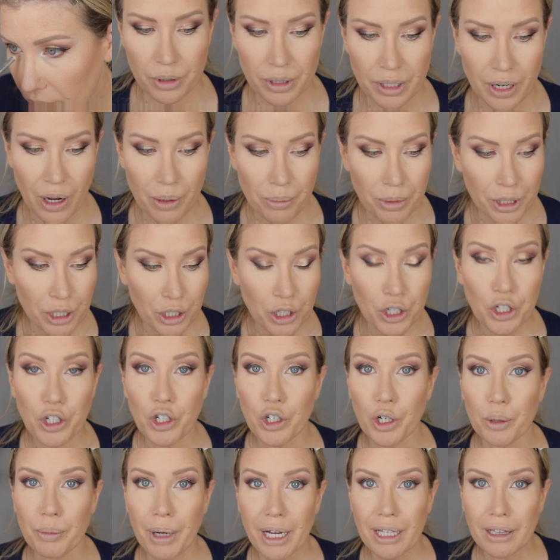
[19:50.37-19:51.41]
Now I'm gonna
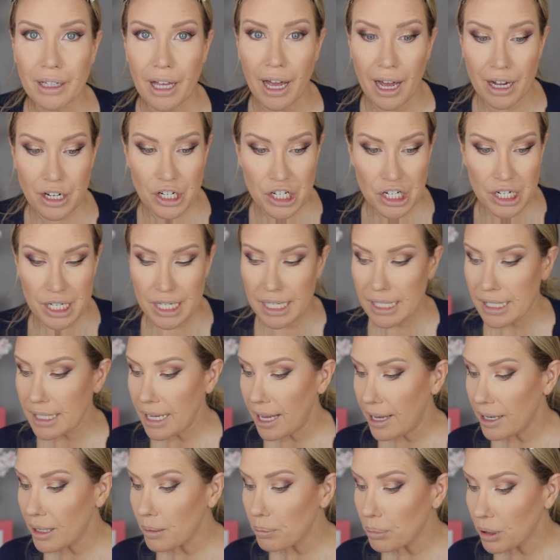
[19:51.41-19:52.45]
curl my lashes
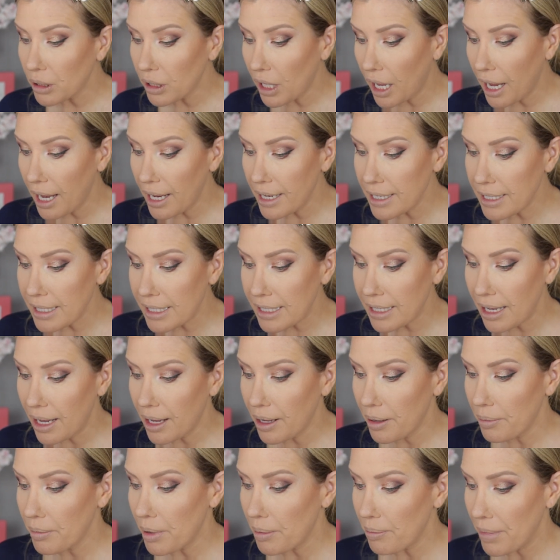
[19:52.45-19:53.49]
and apply
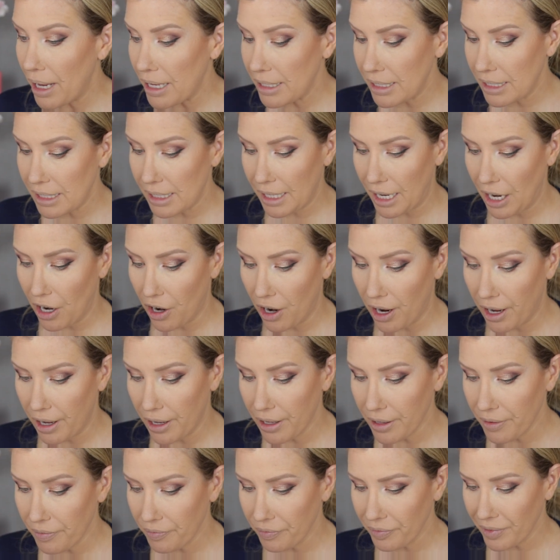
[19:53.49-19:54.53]
some
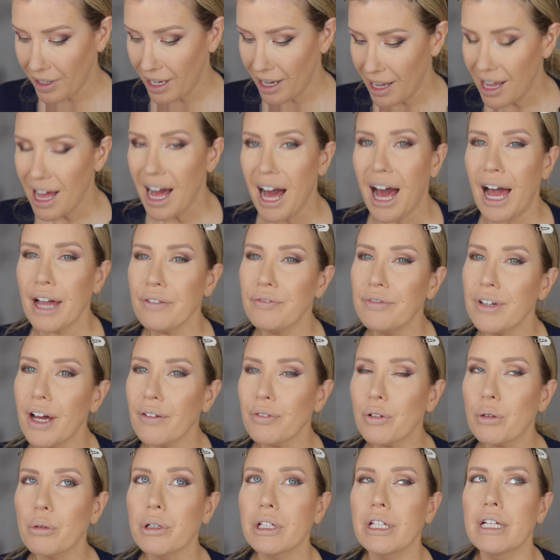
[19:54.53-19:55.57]
mascara. I've never
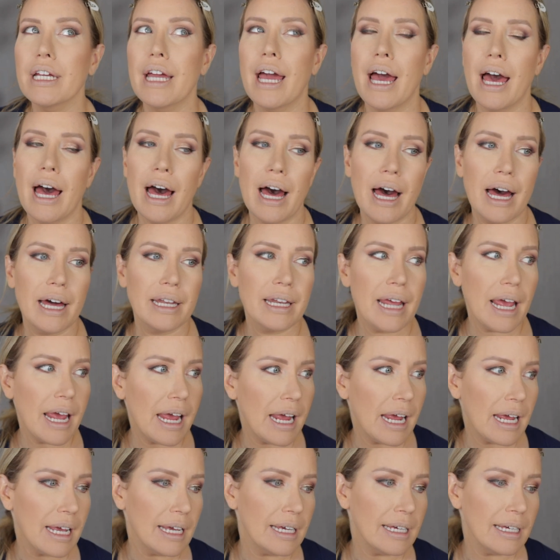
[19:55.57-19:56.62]
really had
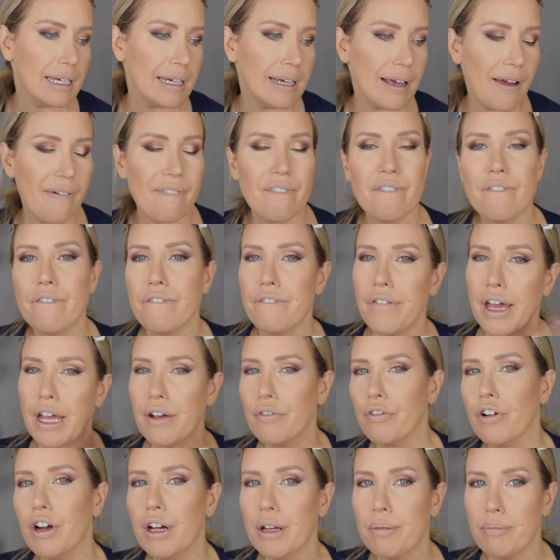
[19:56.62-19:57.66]
a
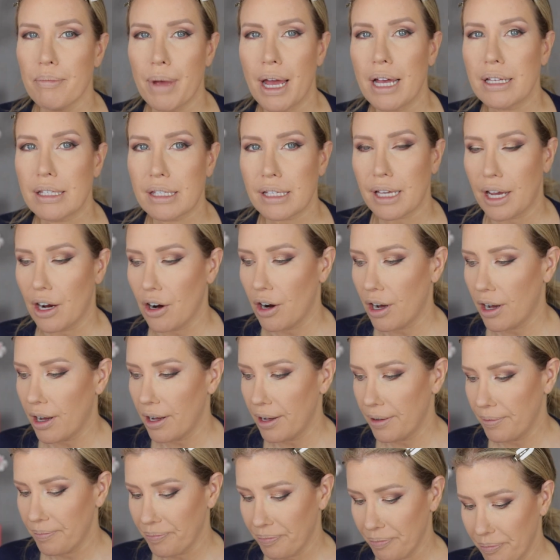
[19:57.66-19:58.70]
favorite
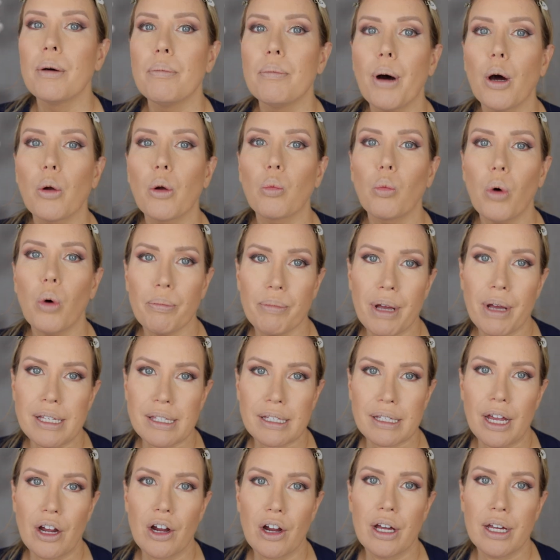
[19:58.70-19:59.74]
mascara. But one
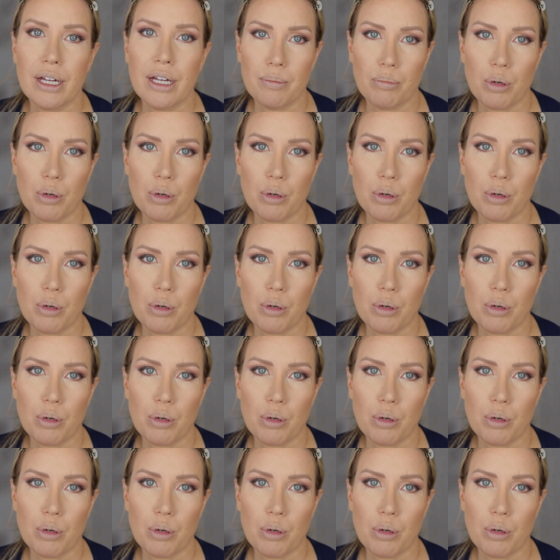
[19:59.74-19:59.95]
mascara